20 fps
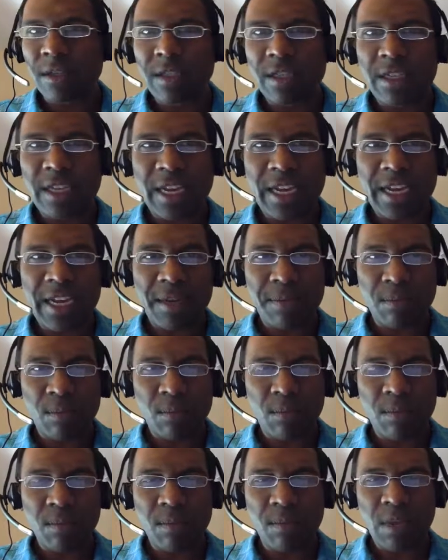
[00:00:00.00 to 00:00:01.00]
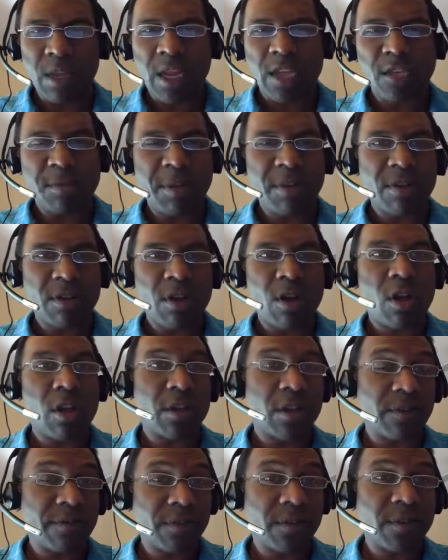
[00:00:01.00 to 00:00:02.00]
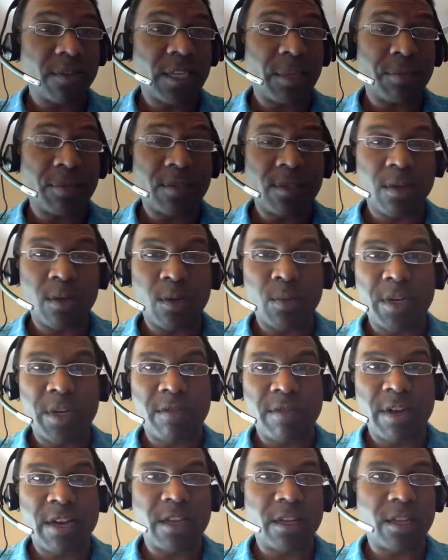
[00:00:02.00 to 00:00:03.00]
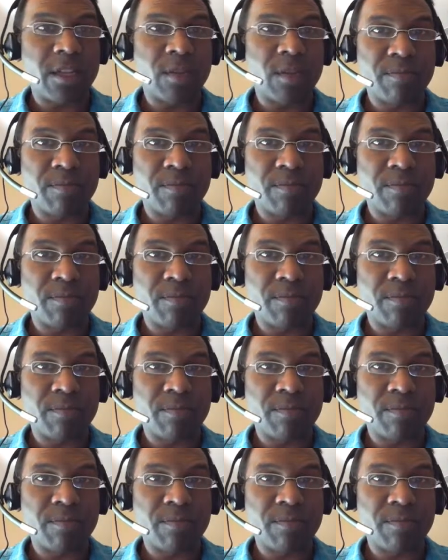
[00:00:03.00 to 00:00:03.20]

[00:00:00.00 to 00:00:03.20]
today, as you may recall, in our first episode, we created a little